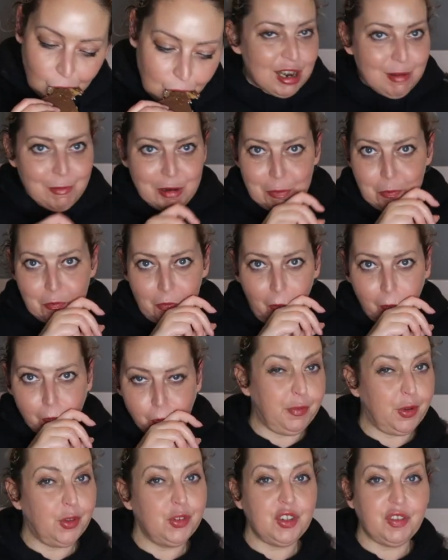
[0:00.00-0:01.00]
Lemon.
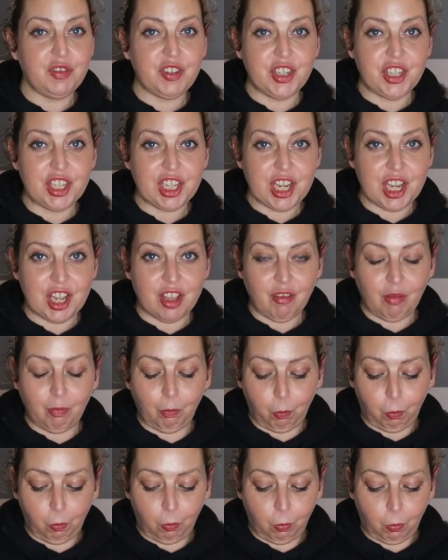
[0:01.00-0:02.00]
You're fond of your teeth?
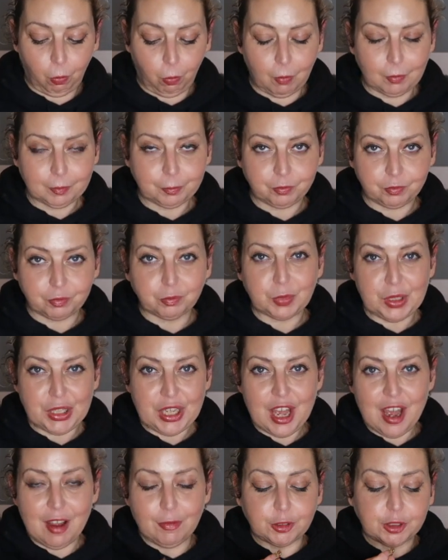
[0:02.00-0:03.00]
Be
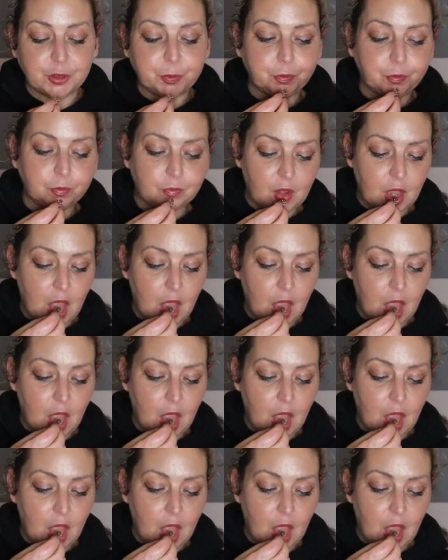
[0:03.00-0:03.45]
careful.